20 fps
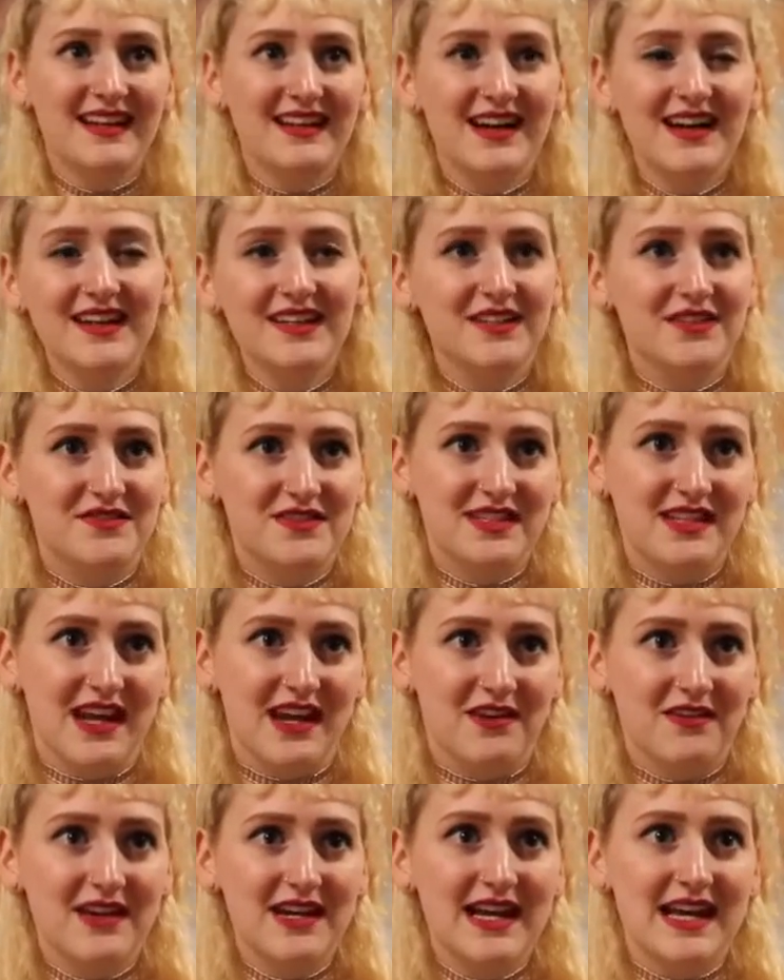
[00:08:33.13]
Kind of
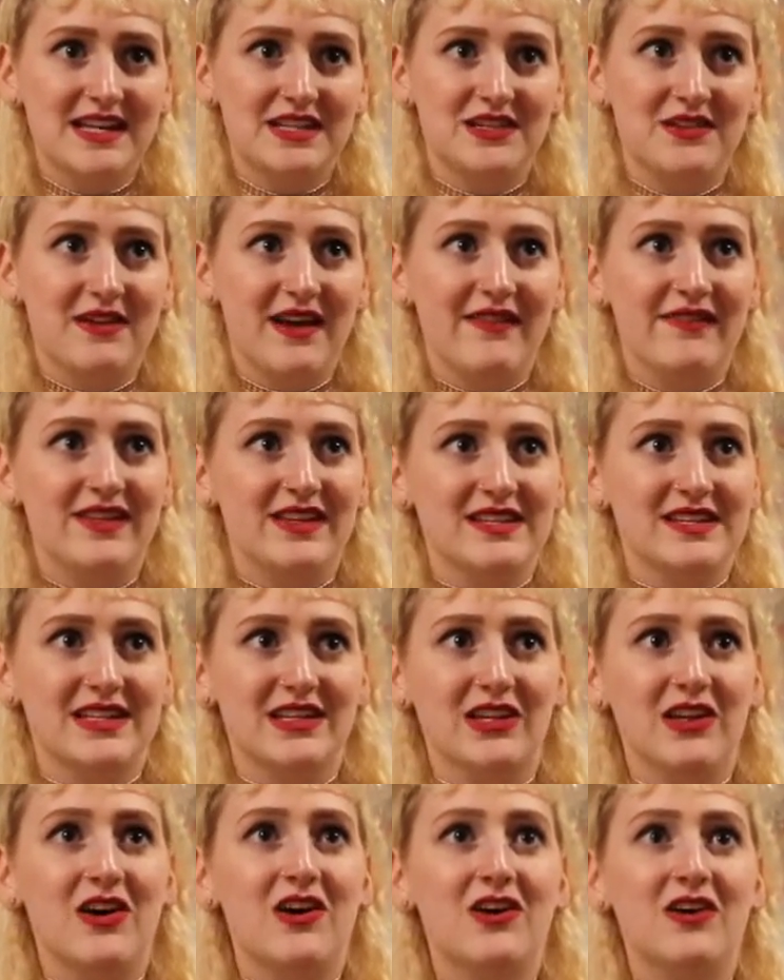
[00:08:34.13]
scary, as you have this
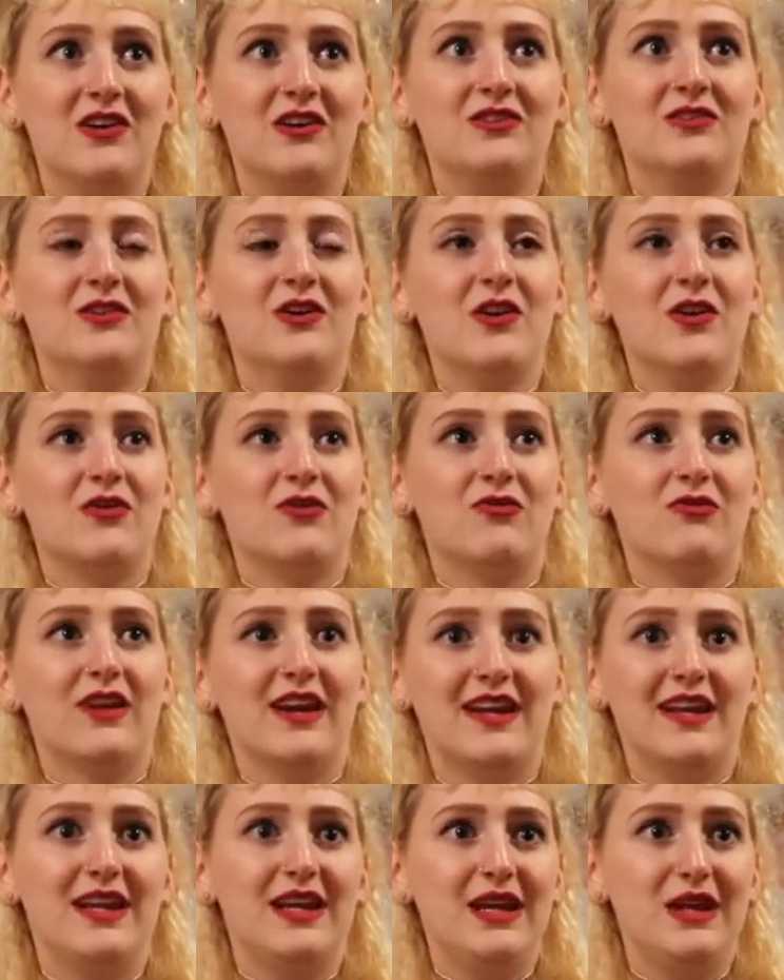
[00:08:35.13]
long,
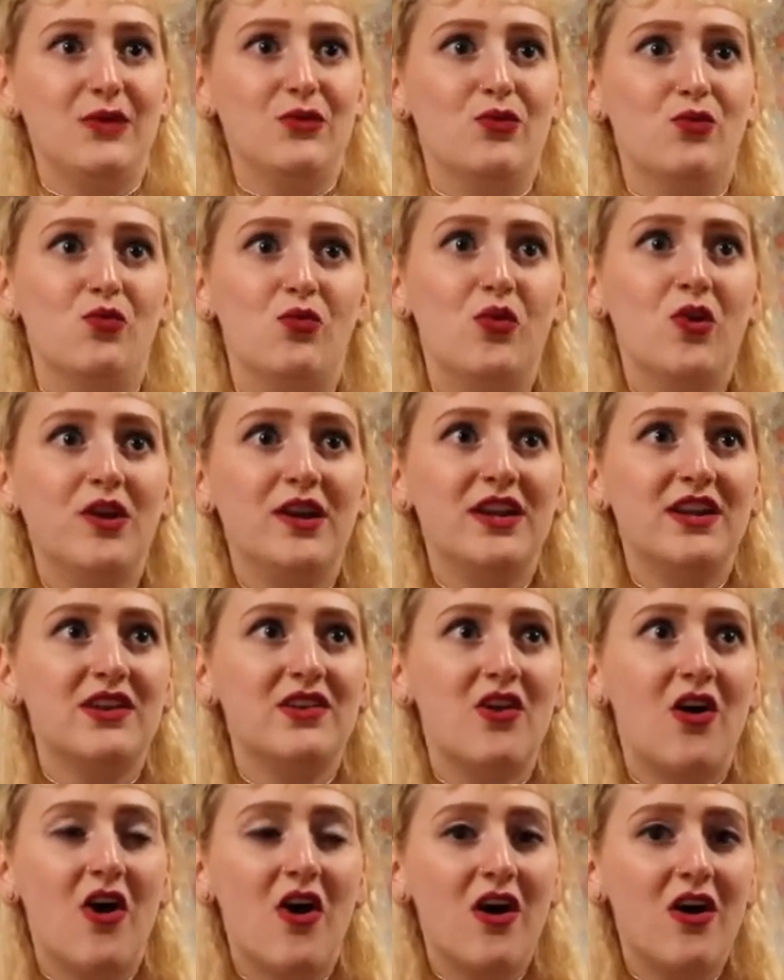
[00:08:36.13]
rickety
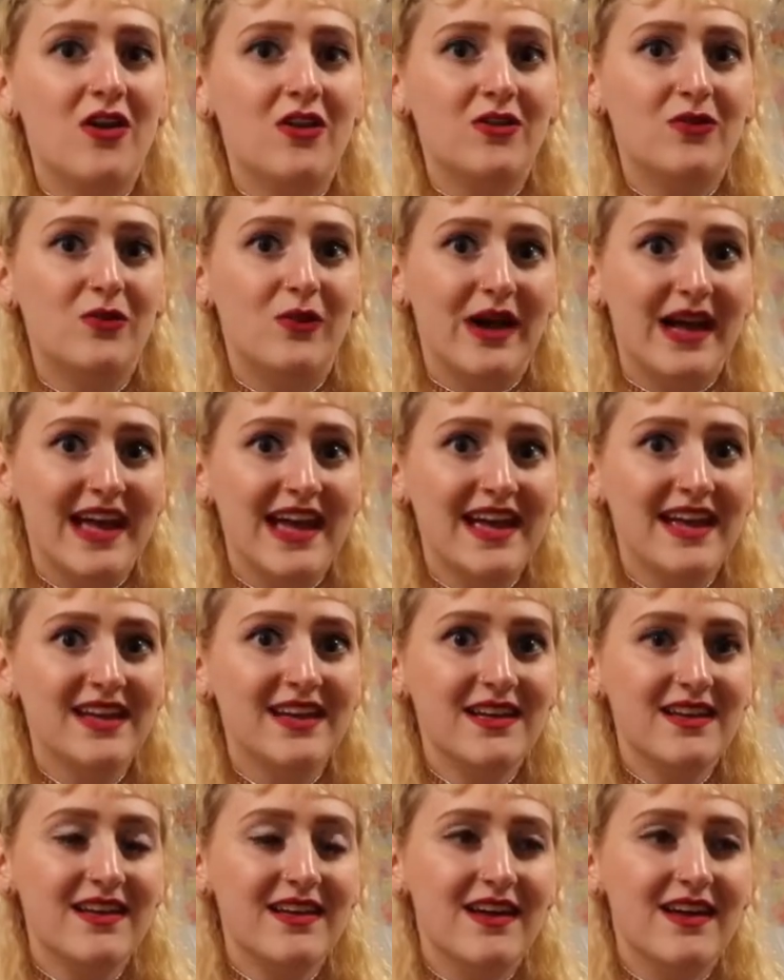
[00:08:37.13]
wooden hallway
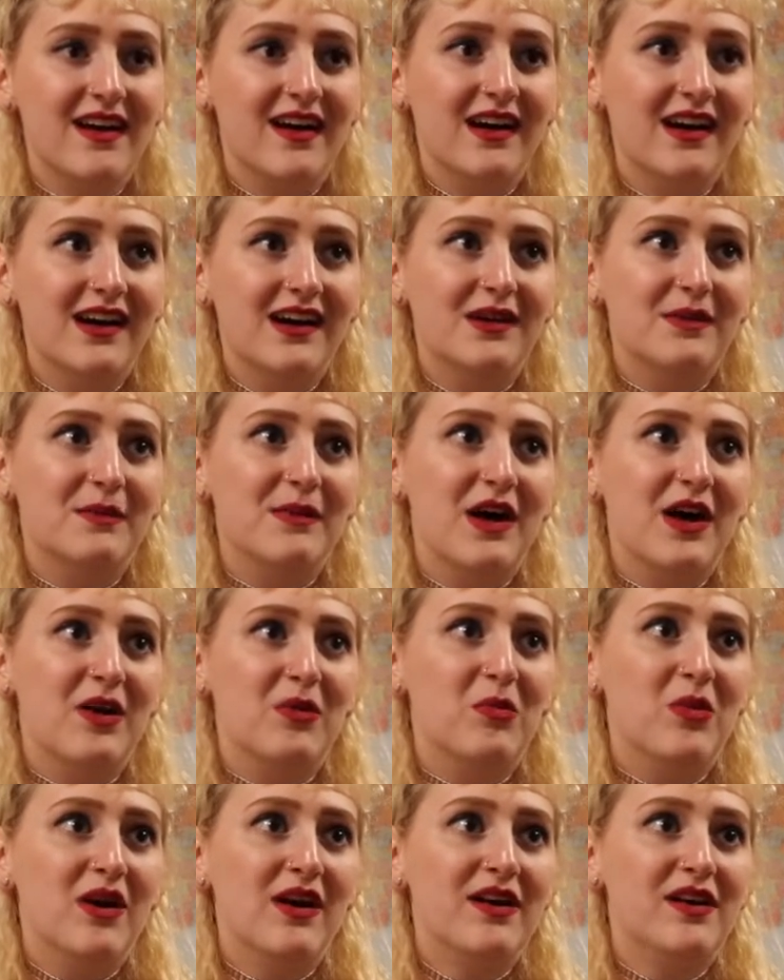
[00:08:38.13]

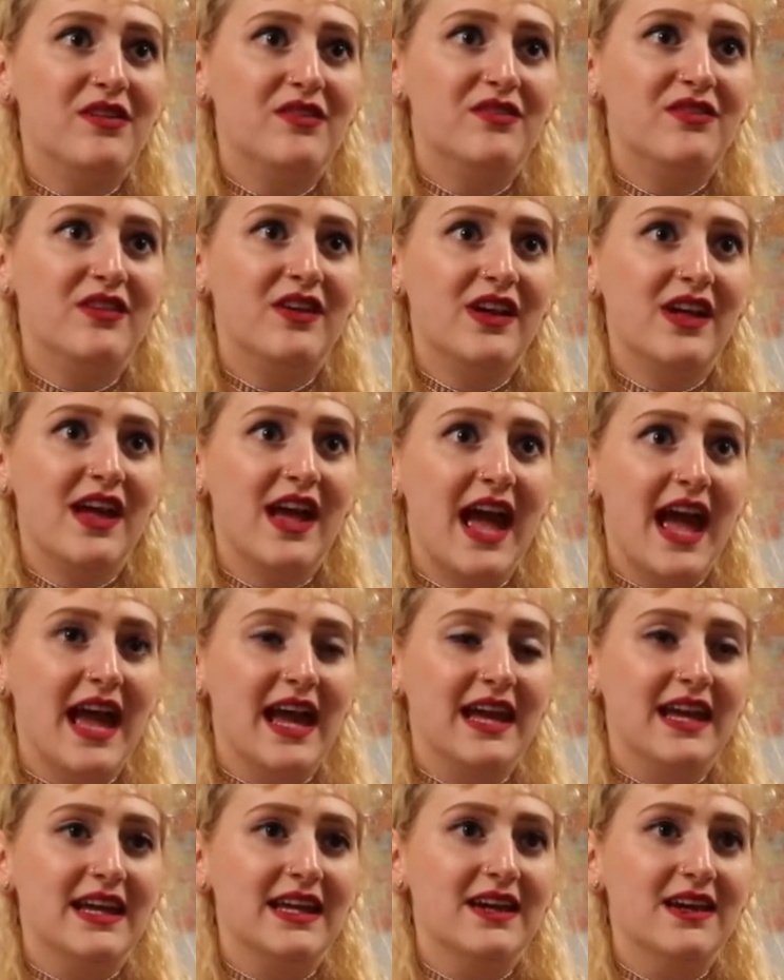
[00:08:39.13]
above
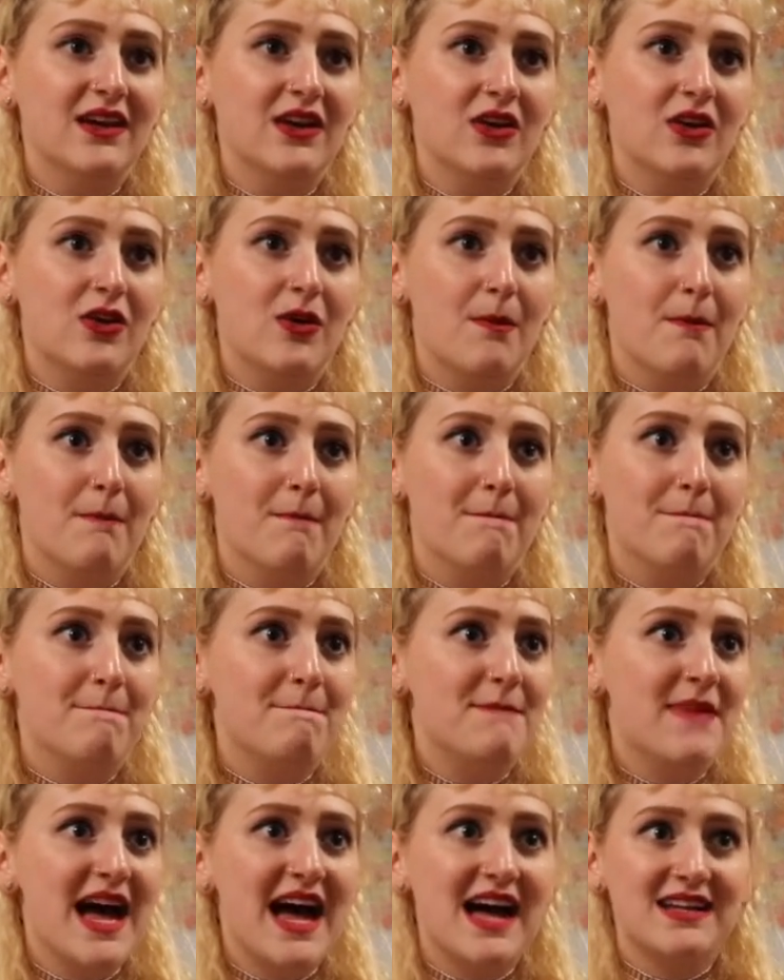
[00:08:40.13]
a
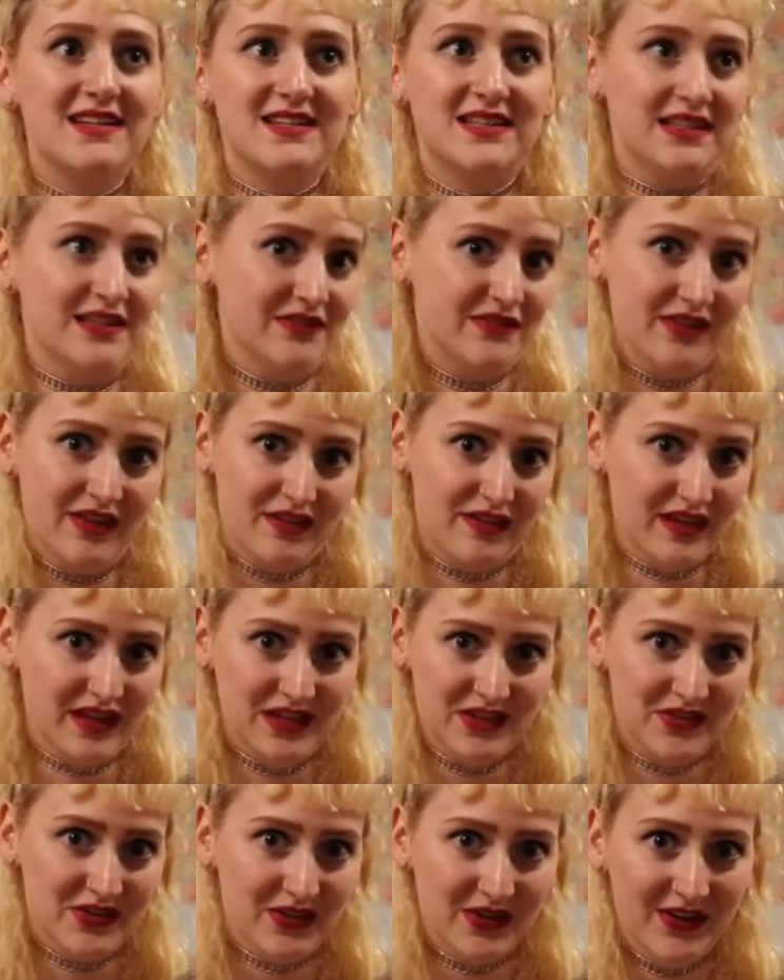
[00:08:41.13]
massive
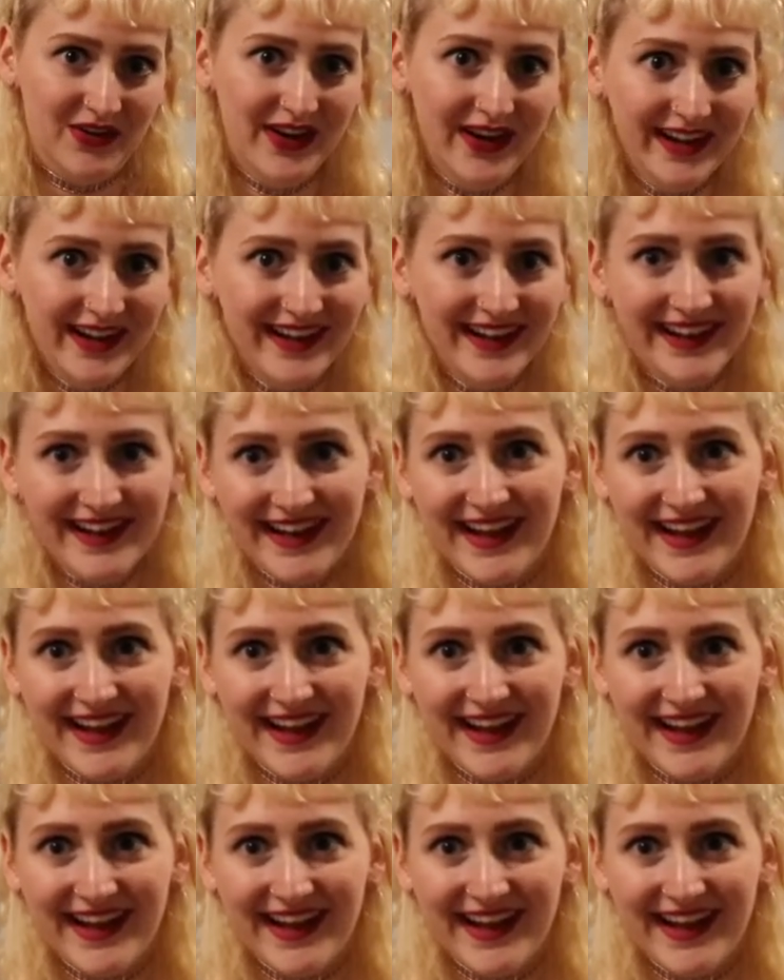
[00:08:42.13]
cathedral.